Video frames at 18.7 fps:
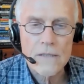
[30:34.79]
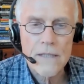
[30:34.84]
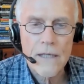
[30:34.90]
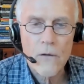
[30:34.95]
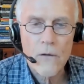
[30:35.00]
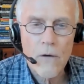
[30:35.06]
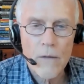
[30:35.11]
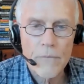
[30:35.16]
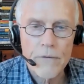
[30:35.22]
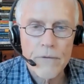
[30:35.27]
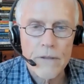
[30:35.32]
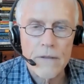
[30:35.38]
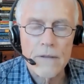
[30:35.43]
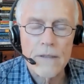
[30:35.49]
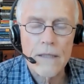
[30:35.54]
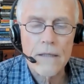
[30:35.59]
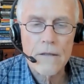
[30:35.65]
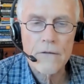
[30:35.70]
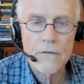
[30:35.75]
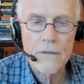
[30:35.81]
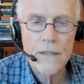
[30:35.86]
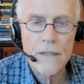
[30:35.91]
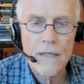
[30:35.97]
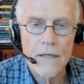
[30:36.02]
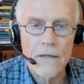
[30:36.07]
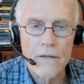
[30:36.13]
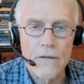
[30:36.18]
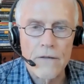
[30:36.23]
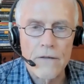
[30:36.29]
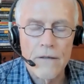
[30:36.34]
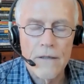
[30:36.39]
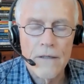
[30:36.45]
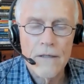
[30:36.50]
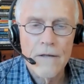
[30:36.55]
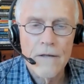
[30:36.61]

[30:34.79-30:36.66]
They cooperate. They learn together,